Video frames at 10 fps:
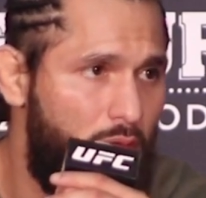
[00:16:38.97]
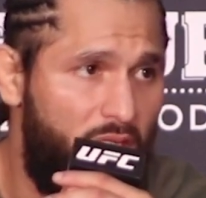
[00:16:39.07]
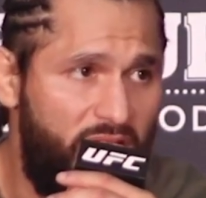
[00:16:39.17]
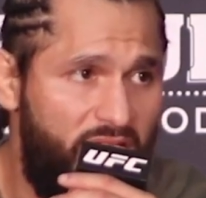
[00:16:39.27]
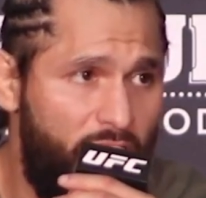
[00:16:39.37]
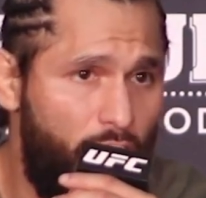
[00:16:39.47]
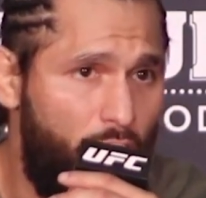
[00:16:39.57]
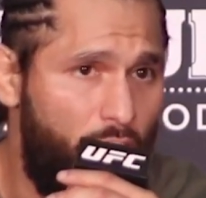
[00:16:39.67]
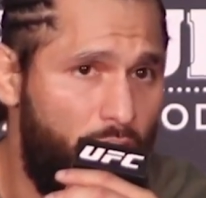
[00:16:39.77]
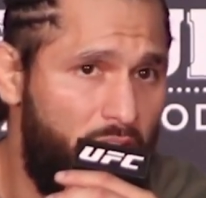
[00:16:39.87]
El
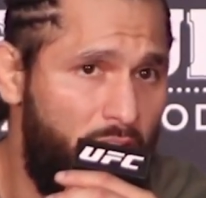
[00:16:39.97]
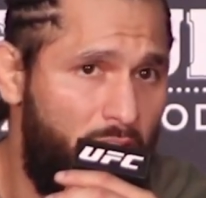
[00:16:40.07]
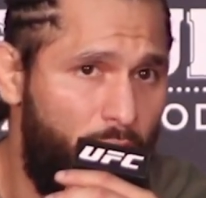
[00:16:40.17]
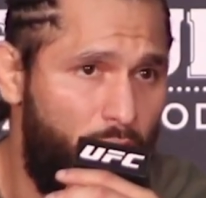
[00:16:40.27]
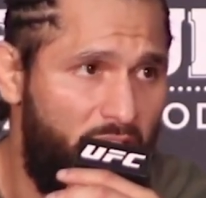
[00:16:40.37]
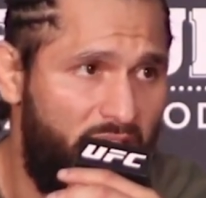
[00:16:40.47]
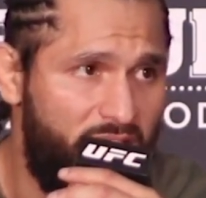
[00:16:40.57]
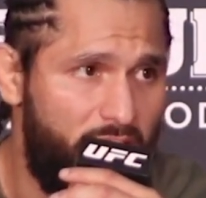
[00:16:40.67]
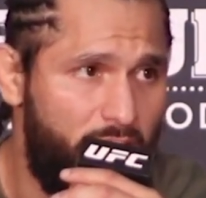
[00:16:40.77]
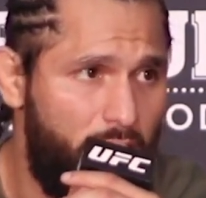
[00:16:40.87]
título y
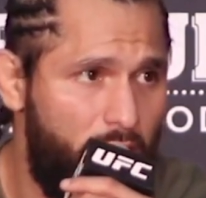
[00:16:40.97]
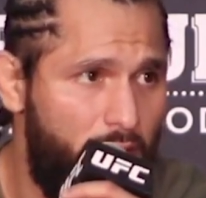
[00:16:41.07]
hamburguesas.